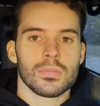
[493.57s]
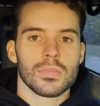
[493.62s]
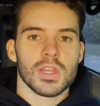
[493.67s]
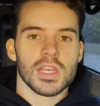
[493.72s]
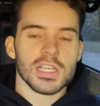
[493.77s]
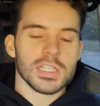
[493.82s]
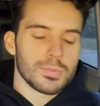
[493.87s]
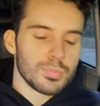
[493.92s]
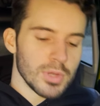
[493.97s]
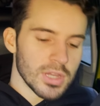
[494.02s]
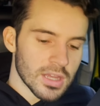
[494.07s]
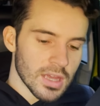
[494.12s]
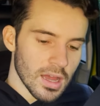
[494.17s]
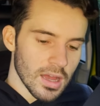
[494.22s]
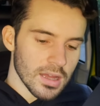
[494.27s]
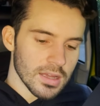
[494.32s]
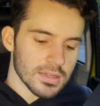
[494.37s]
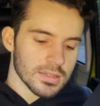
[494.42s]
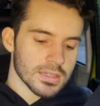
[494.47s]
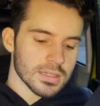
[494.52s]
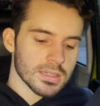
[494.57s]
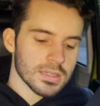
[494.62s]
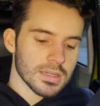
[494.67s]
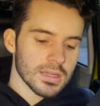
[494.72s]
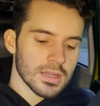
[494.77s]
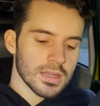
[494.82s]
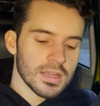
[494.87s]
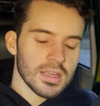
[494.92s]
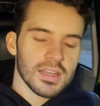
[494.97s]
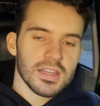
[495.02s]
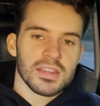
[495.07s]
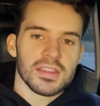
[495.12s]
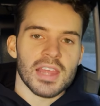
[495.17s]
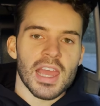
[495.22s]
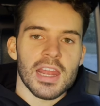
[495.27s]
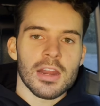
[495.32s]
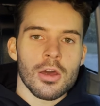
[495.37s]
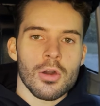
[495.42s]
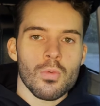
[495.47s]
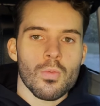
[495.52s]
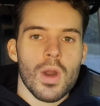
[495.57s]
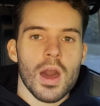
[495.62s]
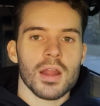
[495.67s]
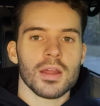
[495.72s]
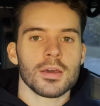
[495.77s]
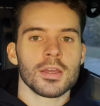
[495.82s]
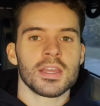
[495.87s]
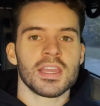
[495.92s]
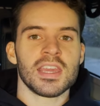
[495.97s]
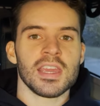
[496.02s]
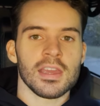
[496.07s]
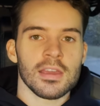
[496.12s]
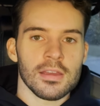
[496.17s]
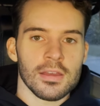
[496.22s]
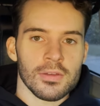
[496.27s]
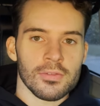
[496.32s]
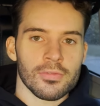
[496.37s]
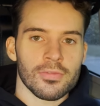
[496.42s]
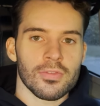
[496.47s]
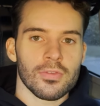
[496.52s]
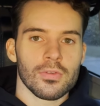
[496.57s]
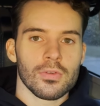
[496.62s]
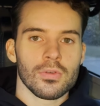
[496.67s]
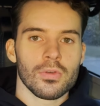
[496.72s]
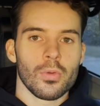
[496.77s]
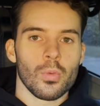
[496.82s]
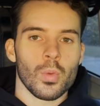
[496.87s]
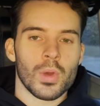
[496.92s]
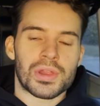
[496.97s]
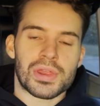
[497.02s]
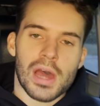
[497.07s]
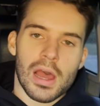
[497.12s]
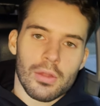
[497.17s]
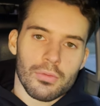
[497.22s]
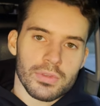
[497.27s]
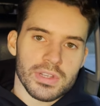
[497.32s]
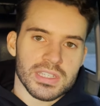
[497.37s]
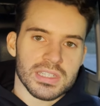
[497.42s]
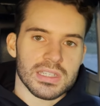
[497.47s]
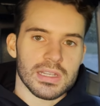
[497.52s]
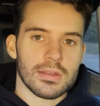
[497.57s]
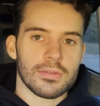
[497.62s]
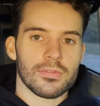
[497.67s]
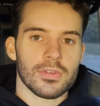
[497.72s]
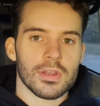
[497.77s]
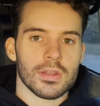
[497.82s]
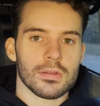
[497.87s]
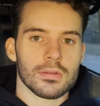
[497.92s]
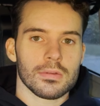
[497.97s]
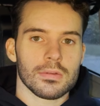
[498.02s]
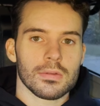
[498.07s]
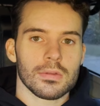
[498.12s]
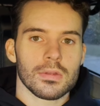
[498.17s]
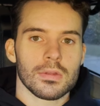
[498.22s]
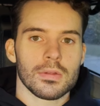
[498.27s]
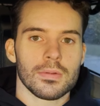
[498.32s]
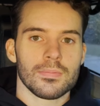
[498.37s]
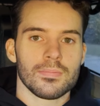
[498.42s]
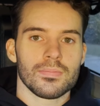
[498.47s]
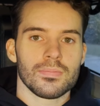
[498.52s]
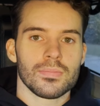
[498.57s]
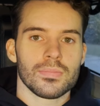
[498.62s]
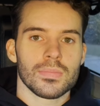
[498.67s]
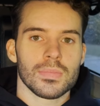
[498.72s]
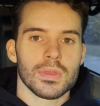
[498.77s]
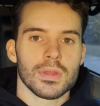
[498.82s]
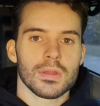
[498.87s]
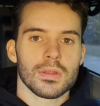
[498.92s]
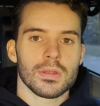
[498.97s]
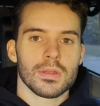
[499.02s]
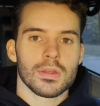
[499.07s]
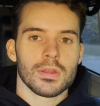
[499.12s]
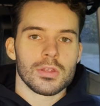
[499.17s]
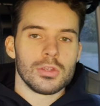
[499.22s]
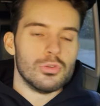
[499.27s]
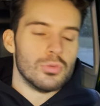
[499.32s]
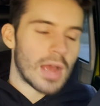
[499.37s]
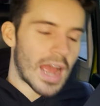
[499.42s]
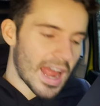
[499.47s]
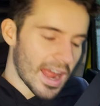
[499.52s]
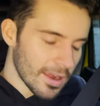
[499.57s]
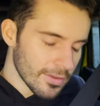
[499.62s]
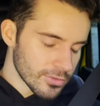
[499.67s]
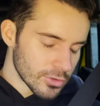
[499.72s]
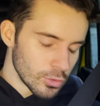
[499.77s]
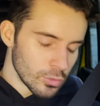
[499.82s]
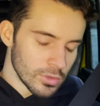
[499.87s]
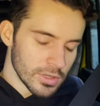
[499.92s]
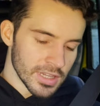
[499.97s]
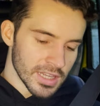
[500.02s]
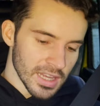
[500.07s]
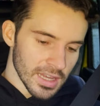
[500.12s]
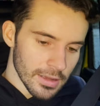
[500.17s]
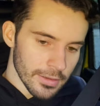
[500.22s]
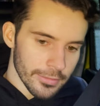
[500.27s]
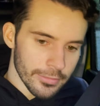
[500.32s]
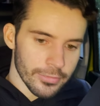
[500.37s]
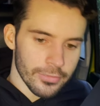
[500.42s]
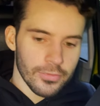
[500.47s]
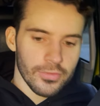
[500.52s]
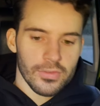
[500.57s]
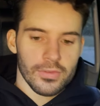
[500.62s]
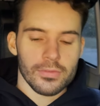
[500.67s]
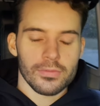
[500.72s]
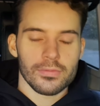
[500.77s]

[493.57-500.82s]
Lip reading: It's because they don't want to give without receiving. You have to give.